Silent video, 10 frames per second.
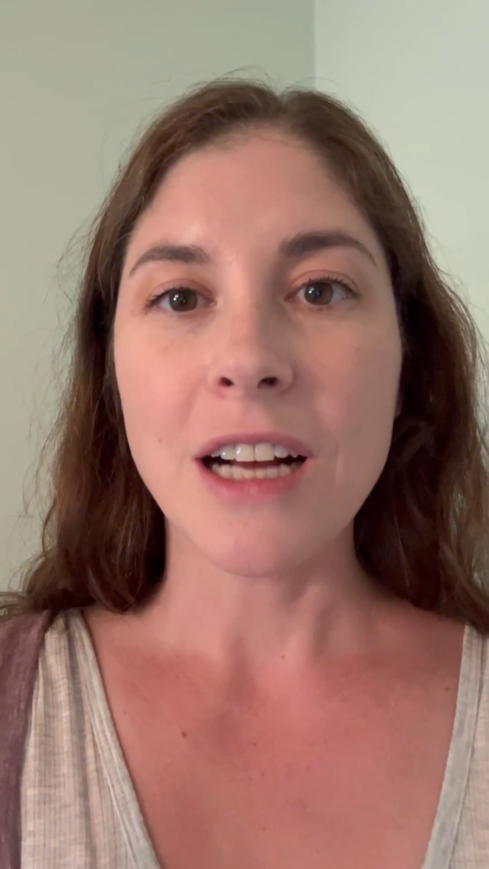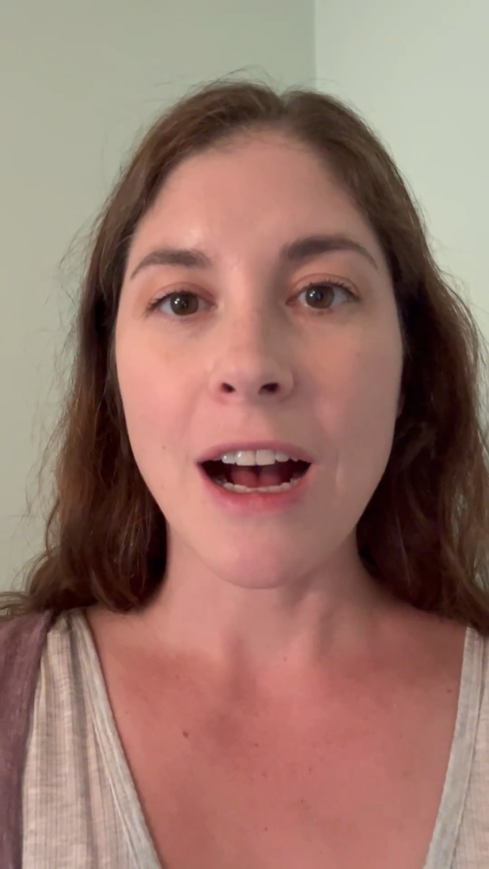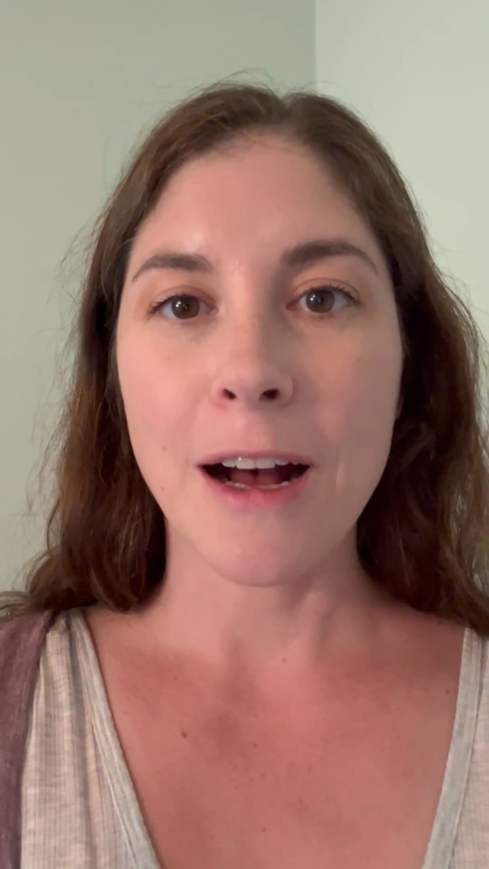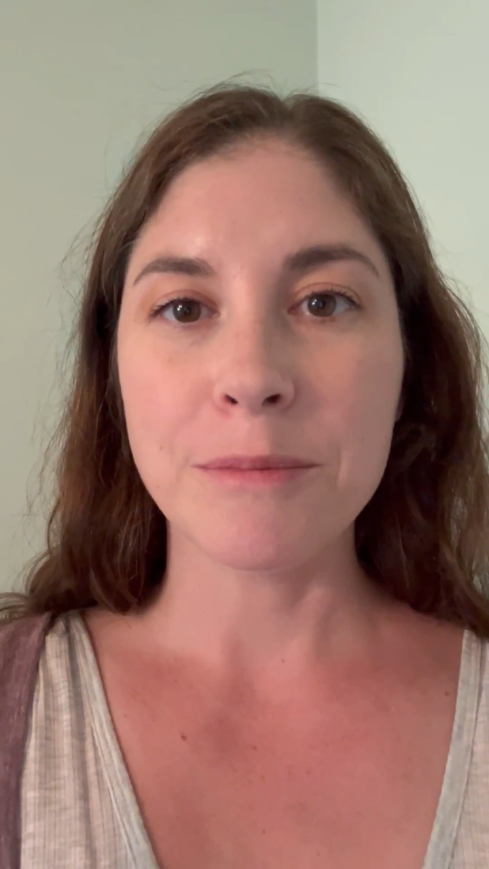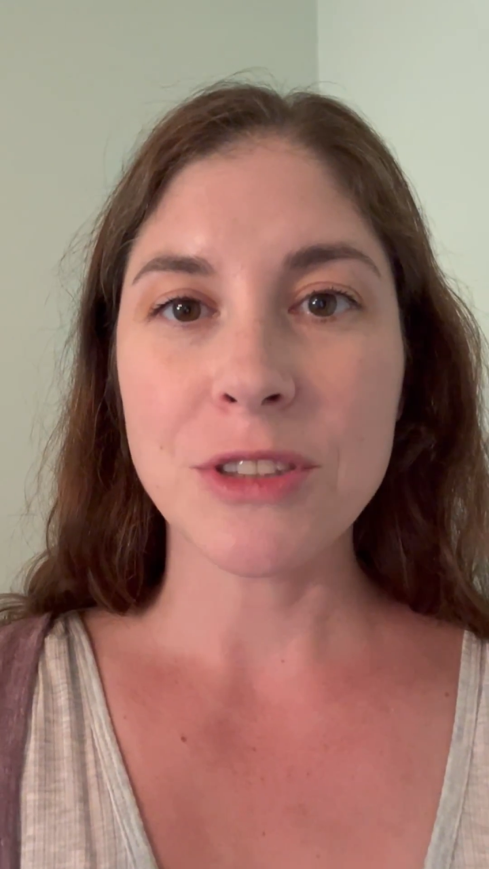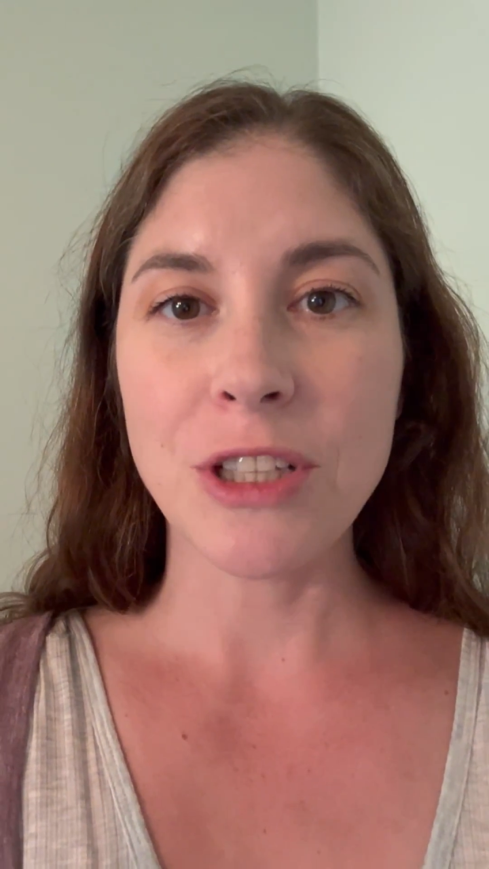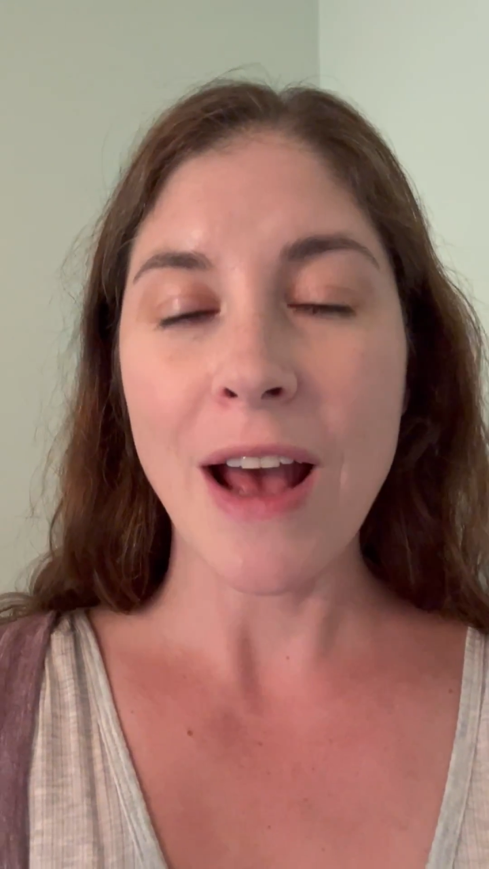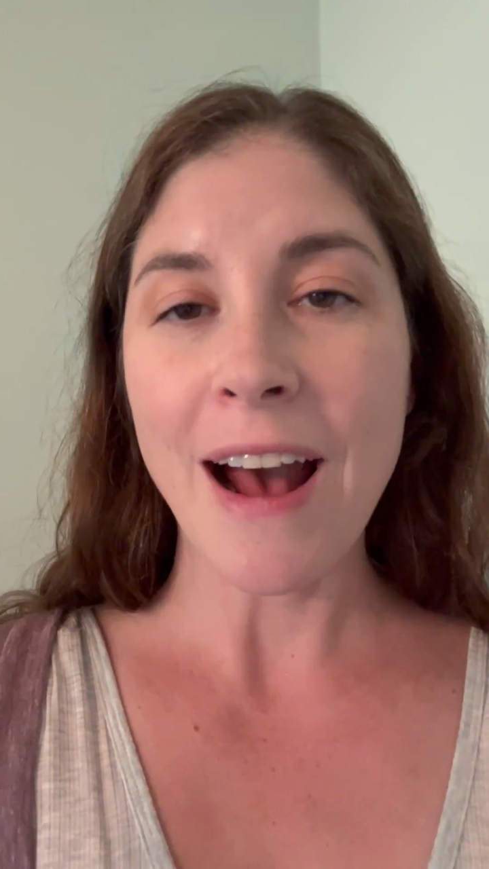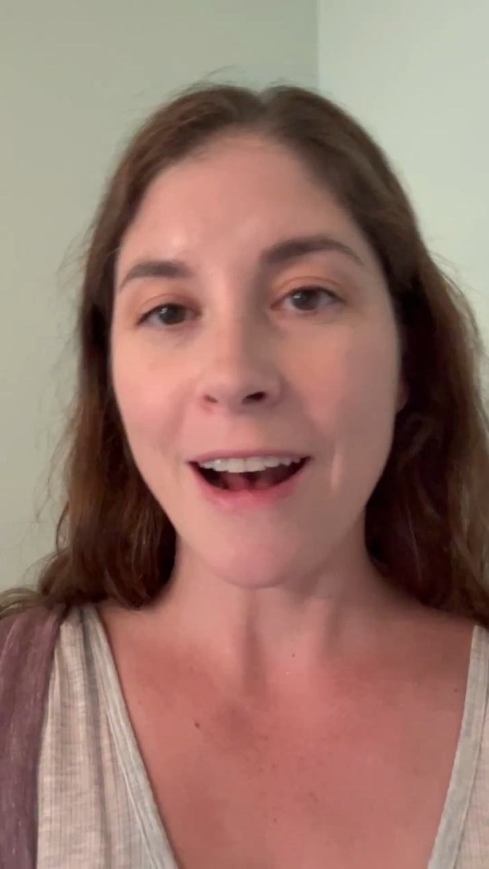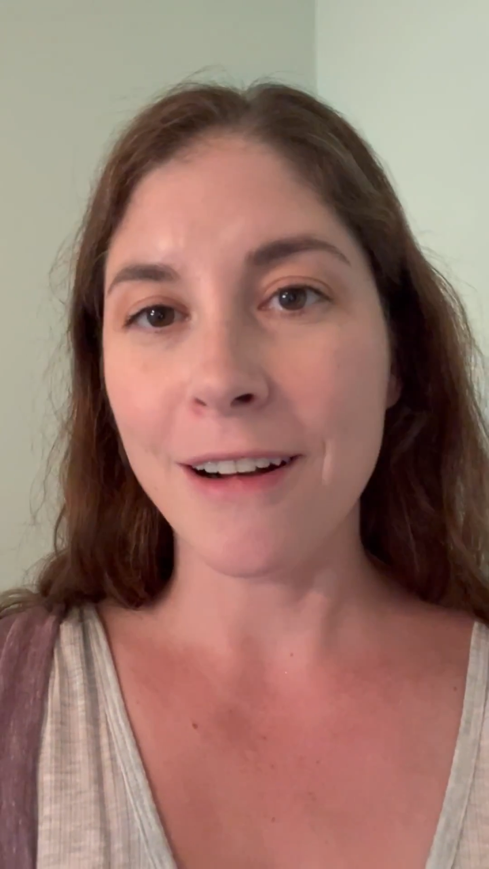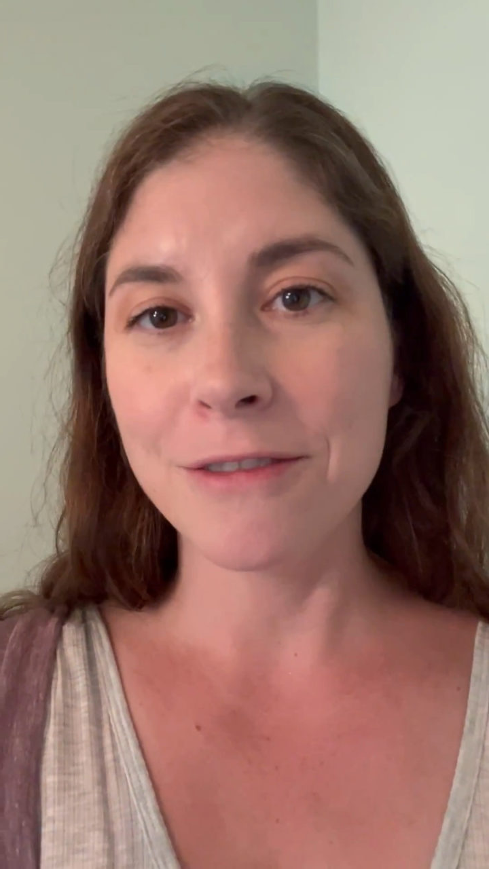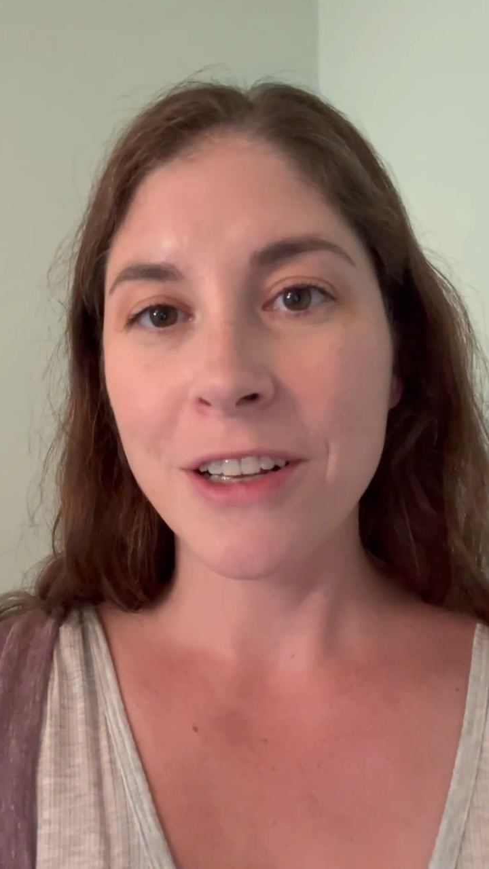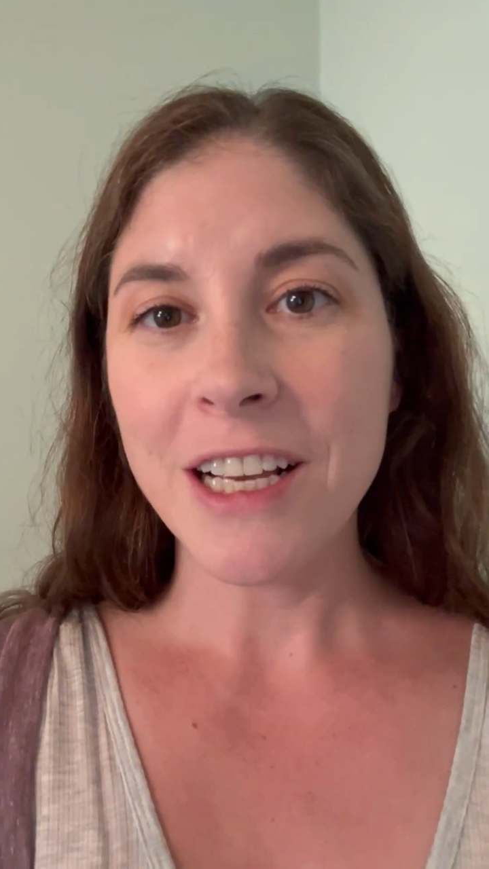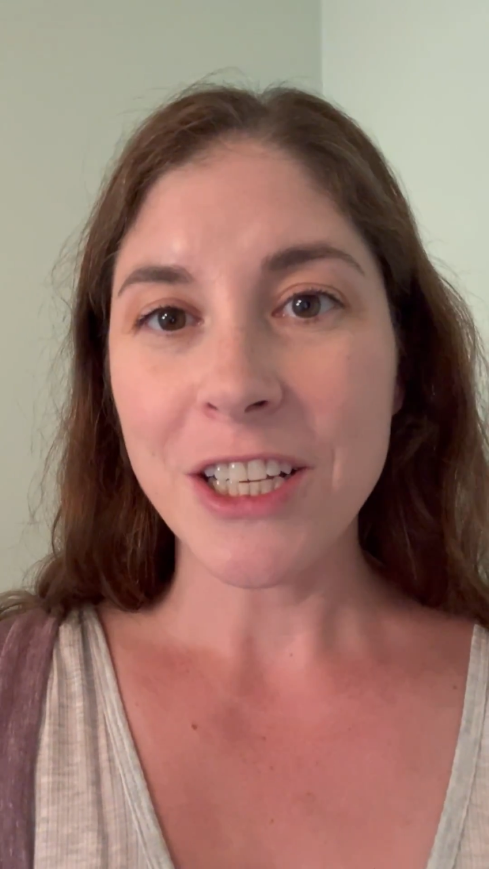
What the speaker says: to have,